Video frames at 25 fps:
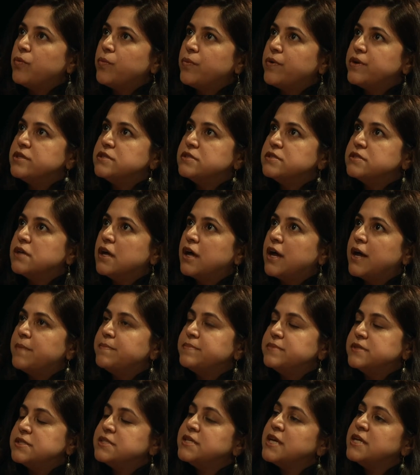was uh,
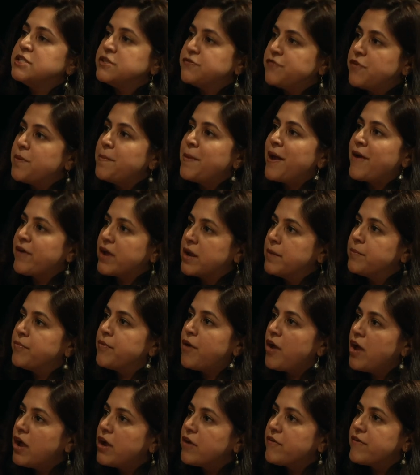the center for american
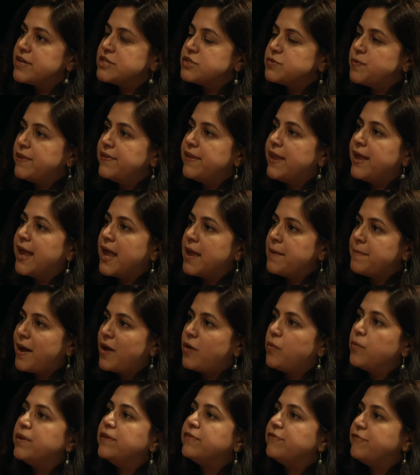progress when mm -hmm. they came
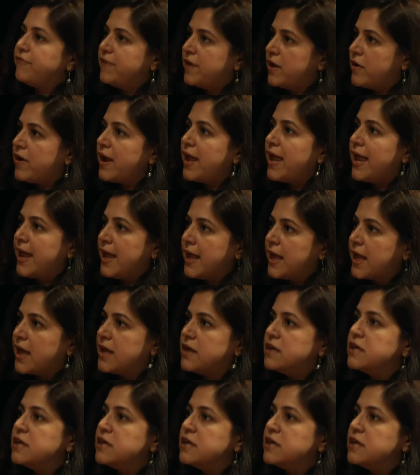out with fear inc and